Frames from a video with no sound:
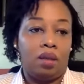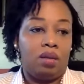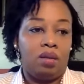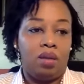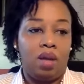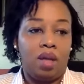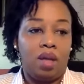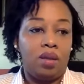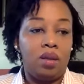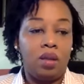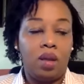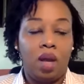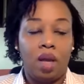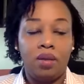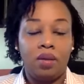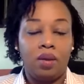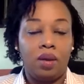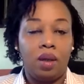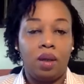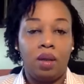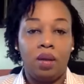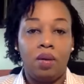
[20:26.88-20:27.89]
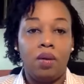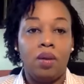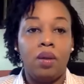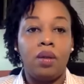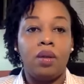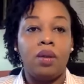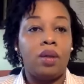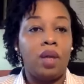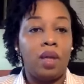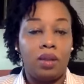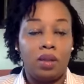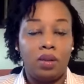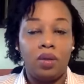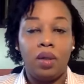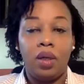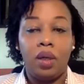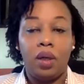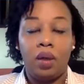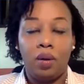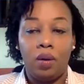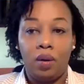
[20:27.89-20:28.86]
That's okay. No, that's
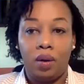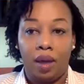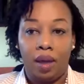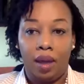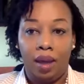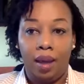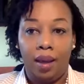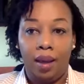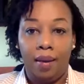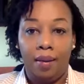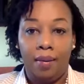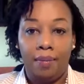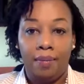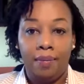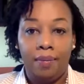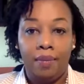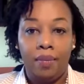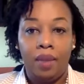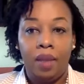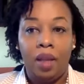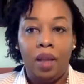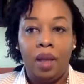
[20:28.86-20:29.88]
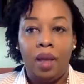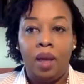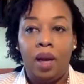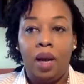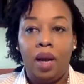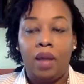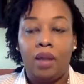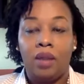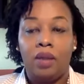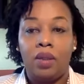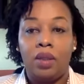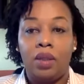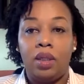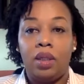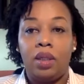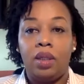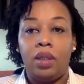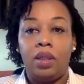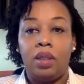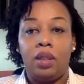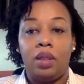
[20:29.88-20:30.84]
not okay.
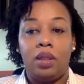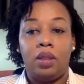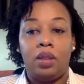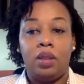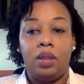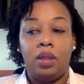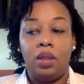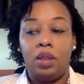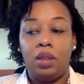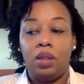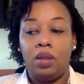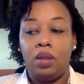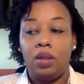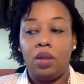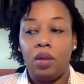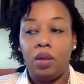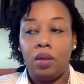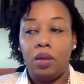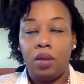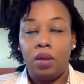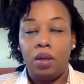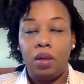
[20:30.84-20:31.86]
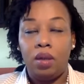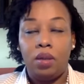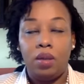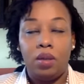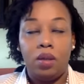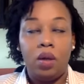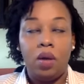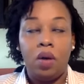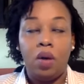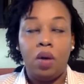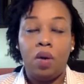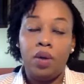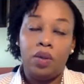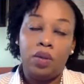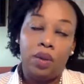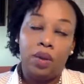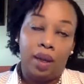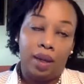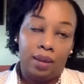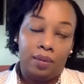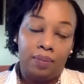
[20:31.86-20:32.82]
Actually, it's not going
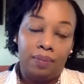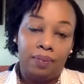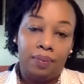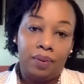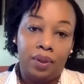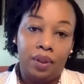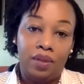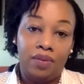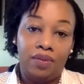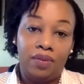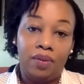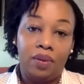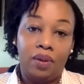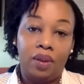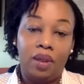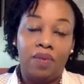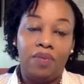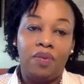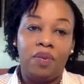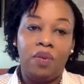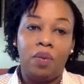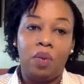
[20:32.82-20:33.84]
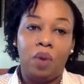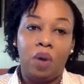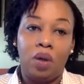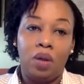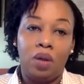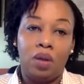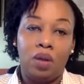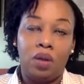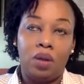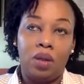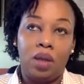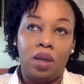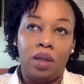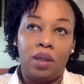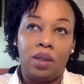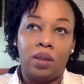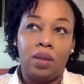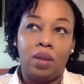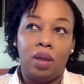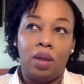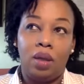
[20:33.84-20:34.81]
to help. If you want
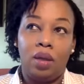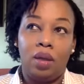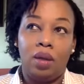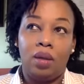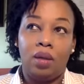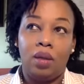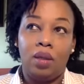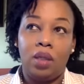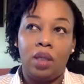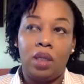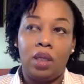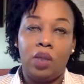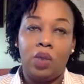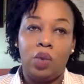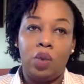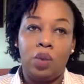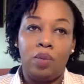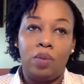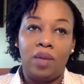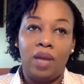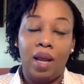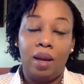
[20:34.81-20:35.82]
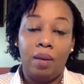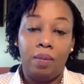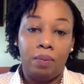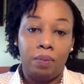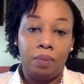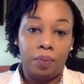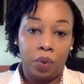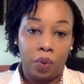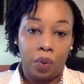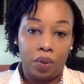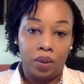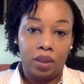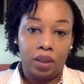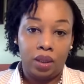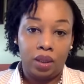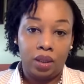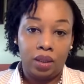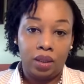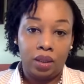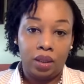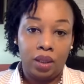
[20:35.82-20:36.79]
a streamlined
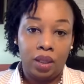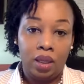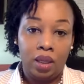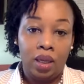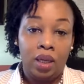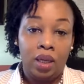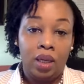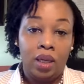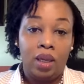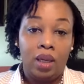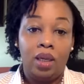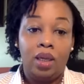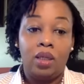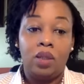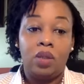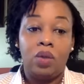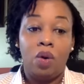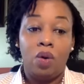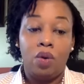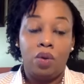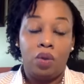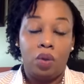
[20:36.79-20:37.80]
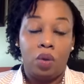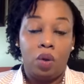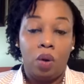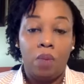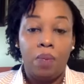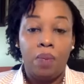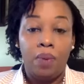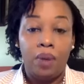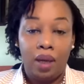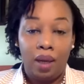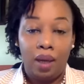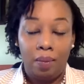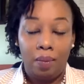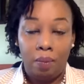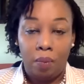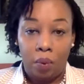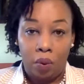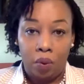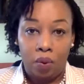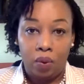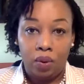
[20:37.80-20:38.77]
process, it is going to complicate
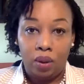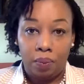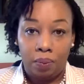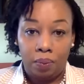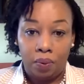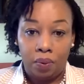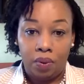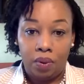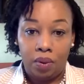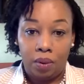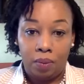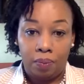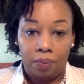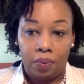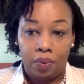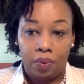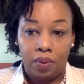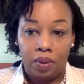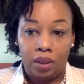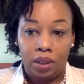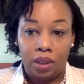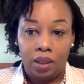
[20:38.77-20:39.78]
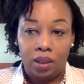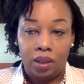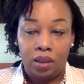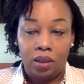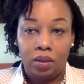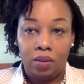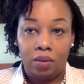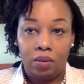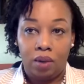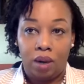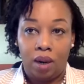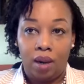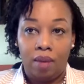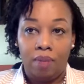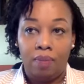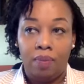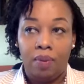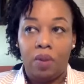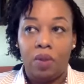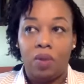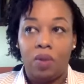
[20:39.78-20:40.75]
more the process,
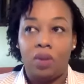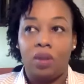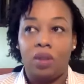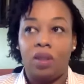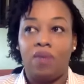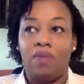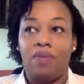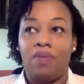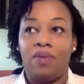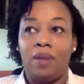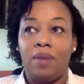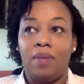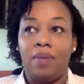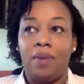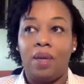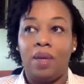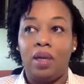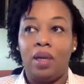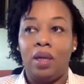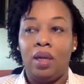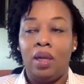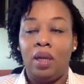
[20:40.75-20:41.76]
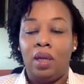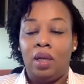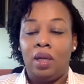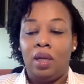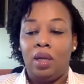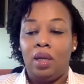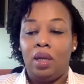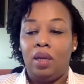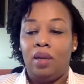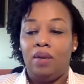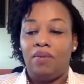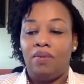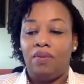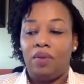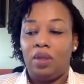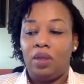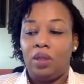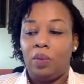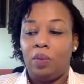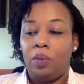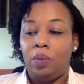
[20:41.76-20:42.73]
right? Because if
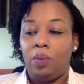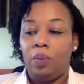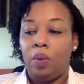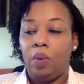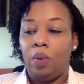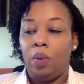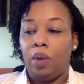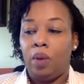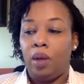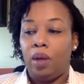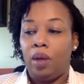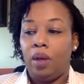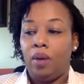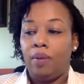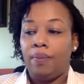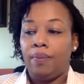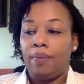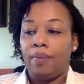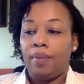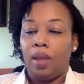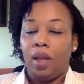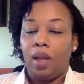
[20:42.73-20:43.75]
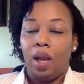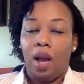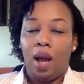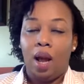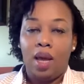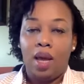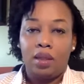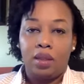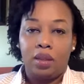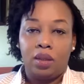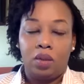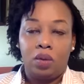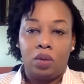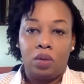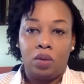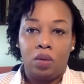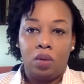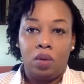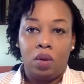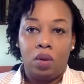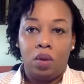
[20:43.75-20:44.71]
these people were asked to
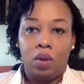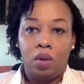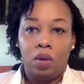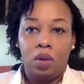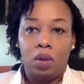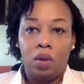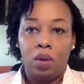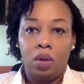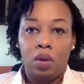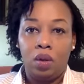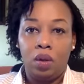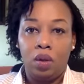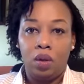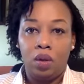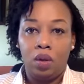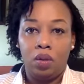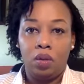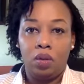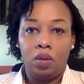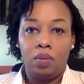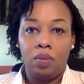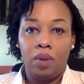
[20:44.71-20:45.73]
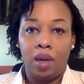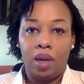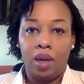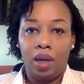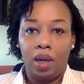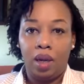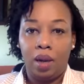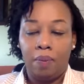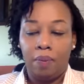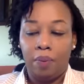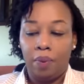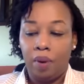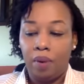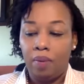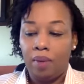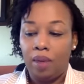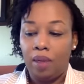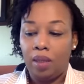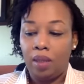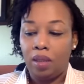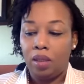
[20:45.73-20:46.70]
go to make an
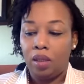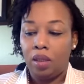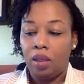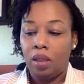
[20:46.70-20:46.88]
appointment